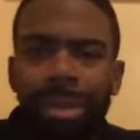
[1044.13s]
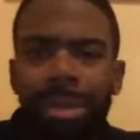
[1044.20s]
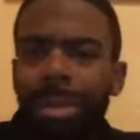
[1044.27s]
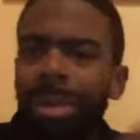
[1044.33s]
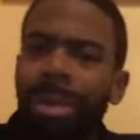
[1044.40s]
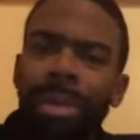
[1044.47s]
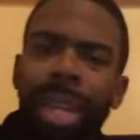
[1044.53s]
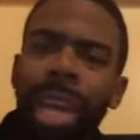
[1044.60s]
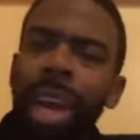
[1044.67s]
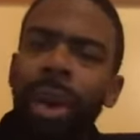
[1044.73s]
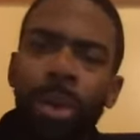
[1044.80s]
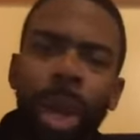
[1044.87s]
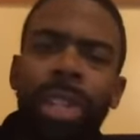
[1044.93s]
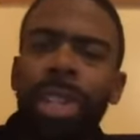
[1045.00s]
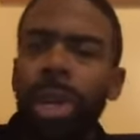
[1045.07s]
What the hell
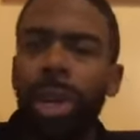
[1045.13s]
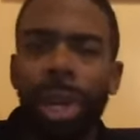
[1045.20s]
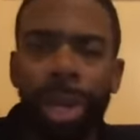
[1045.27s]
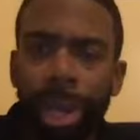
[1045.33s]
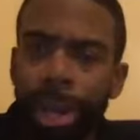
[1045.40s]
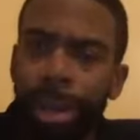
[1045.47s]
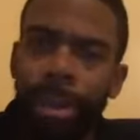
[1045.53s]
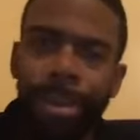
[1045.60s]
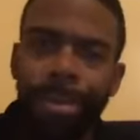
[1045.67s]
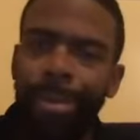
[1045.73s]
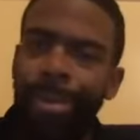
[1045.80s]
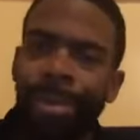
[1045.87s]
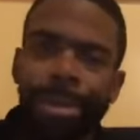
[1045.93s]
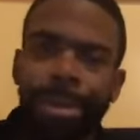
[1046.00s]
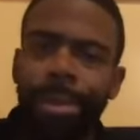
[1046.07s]
Russia gonna do?
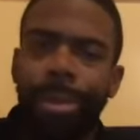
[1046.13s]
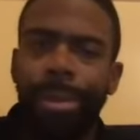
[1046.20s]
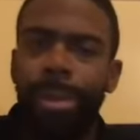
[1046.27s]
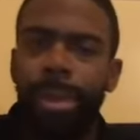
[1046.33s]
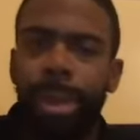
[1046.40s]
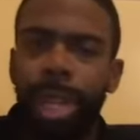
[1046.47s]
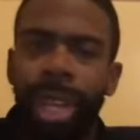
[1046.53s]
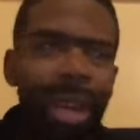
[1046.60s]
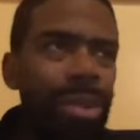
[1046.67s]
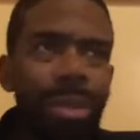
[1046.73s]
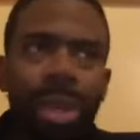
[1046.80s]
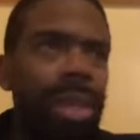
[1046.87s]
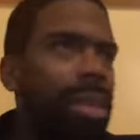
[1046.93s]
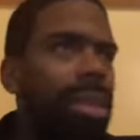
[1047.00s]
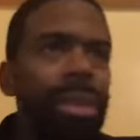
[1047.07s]
You know,
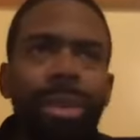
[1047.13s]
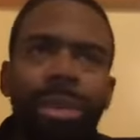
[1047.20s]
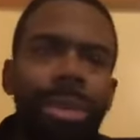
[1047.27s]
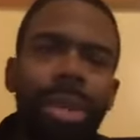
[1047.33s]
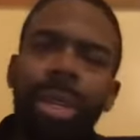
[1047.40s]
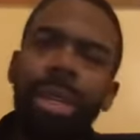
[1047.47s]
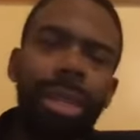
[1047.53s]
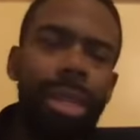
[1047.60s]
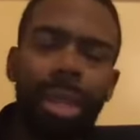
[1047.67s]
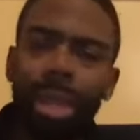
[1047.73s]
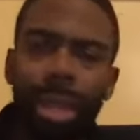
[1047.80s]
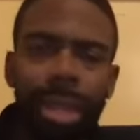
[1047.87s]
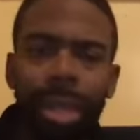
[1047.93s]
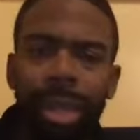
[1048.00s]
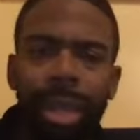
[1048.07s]
eh,
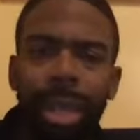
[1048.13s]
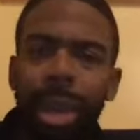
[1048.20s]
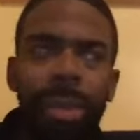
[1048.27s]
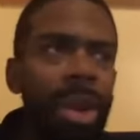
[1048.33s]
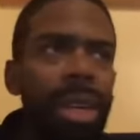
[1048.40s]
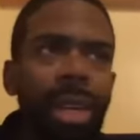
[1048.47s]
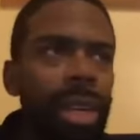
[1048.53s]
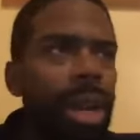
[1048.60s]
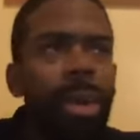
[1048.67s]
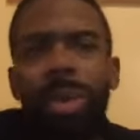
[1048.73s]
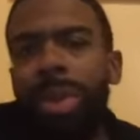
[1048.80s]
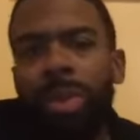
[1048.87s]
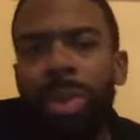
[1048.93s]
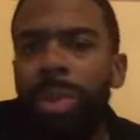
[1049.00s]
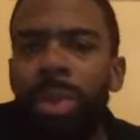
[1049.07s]
you know, you know, we,
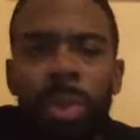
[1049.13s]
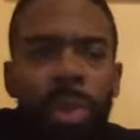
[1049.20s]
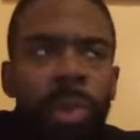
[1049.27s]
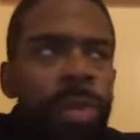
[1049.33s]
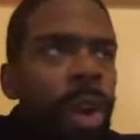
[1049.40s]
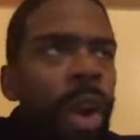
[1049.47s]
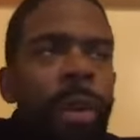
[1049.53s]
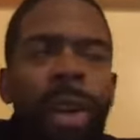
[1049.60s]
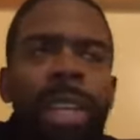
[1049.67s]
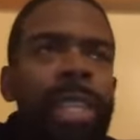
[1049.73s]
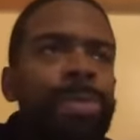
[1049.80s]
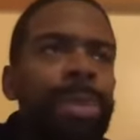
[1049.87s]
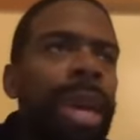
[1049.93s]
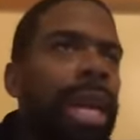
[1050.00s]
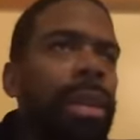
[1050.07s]
we have already
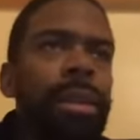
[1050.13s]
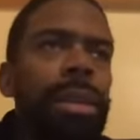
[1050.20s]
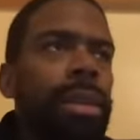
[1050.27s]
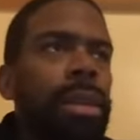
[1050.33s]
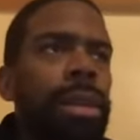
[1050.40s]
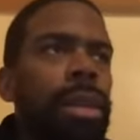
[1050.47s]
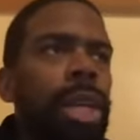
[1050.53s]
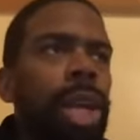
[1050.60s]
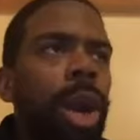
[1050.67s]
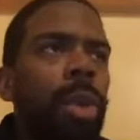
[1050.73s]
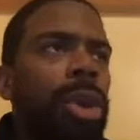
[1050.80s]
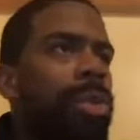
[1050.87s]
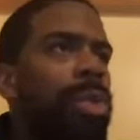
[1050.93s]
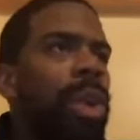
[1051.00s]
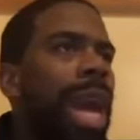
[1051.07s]
spent. You know,
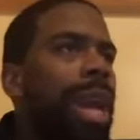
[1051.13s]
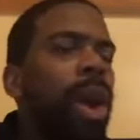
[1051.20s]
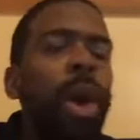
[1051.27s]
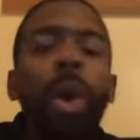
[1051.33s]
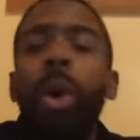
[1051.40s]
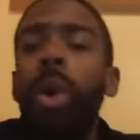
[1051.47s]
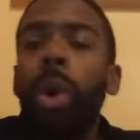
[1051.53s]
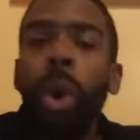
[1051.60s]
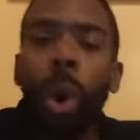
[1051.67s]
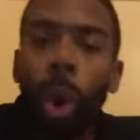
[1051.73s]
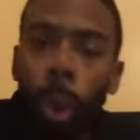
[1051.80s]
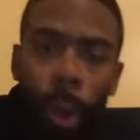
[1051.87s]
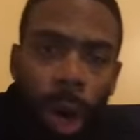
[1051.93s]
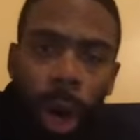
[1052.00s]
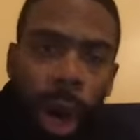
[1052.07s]
we, we had a whole
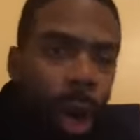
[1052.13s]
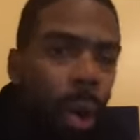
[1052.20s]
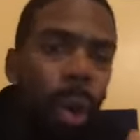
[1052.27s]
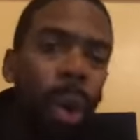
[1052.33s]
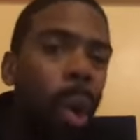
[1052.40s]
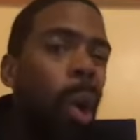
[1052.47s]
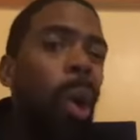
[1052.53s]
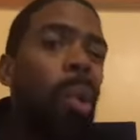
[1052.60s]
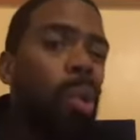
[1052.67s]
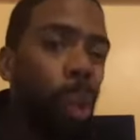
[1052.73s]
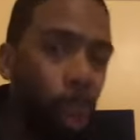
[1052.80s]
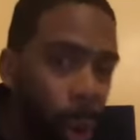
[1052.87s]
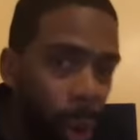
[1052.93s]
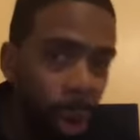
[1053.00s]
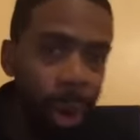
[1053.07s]
cold a whole Cold
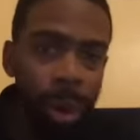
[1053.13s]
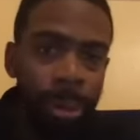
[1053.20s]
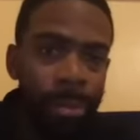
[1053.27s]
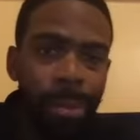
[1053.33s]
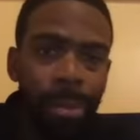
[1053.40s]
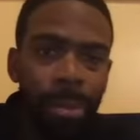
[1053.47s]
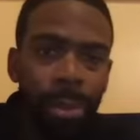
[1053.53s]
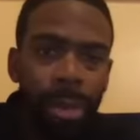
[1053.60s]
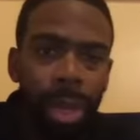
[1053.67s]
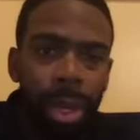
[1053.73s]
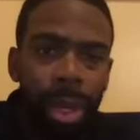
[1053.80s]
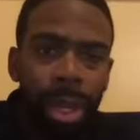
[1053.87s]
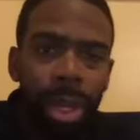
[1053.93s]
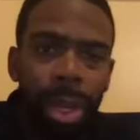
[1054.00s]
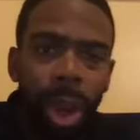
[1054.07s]
War
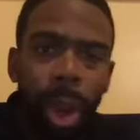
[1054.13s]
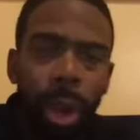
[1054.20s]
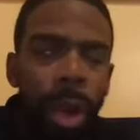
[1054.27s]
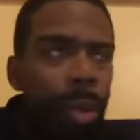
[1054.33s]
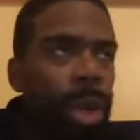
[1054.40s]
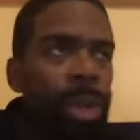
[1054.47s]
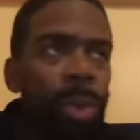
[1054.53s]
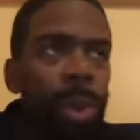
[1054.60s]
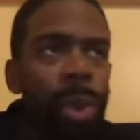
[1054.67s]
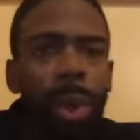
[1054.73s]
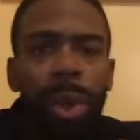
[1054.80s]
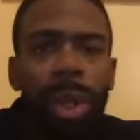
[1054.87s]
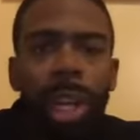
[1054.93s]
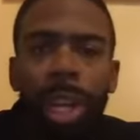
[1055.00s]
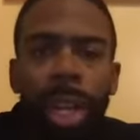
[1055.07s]
you know, in which we were
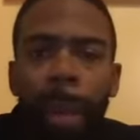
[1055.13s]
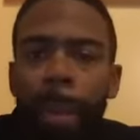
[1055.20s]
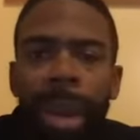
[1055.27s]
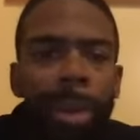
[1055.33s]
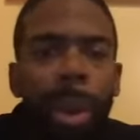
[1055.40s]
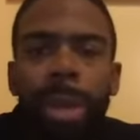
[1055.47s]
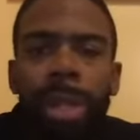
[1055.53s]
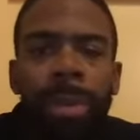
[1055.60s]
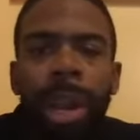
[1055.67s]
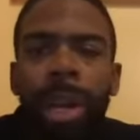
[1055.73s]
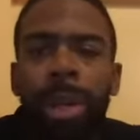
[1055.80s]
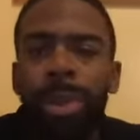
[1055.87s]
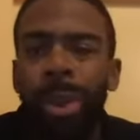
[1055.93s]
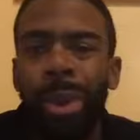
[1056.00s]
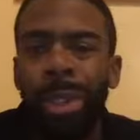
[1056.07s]
literally most
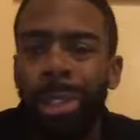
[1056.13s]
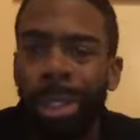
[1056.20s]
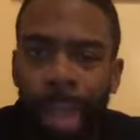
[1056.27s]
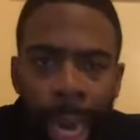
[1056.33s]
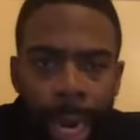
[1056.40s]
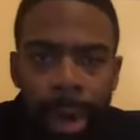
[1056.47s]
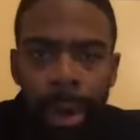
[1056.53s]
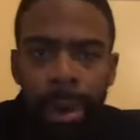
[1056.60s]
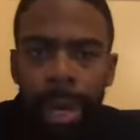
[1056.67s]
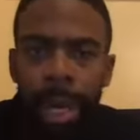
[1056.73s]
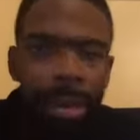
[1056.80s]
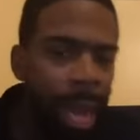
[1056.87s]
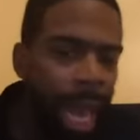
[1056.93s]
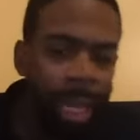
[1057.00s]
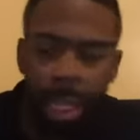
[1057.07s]
Americans were scared
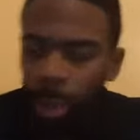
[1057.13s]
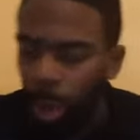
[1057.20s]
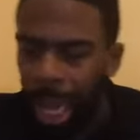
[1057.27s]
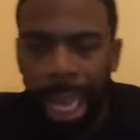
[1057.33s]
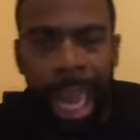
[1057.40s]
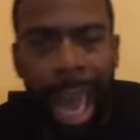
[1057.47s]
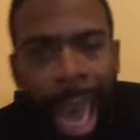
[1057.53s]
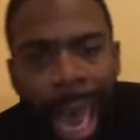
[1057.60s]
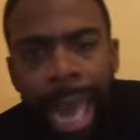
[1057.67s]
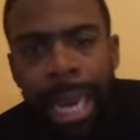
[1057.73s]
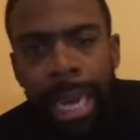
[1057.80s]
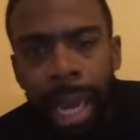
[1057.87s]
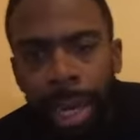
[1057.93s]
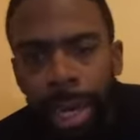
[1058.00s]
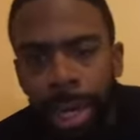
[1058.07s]
and actually were like hiding
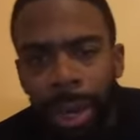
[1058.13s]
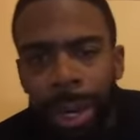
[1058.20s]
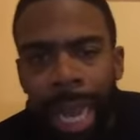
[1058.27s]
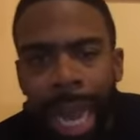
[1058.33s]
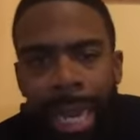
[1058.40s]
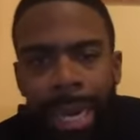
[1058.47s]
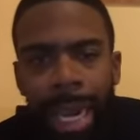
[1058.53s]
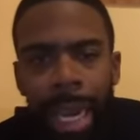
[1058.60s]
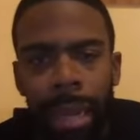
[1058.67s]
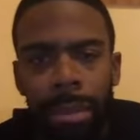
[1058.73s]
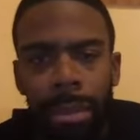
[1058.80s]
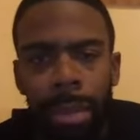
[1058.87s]
under their goddamn